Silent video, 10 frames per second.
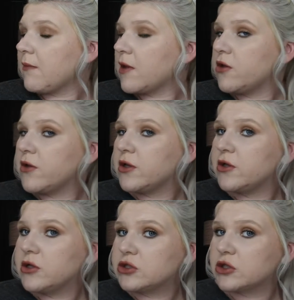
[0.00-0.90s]
I mean, you can
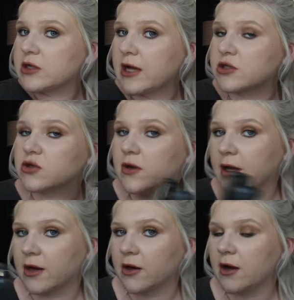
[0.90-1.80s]
use your natural
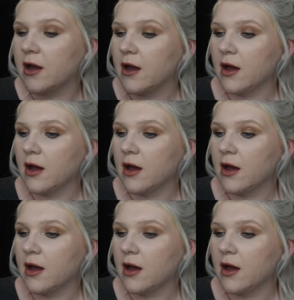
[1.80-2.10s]
hair.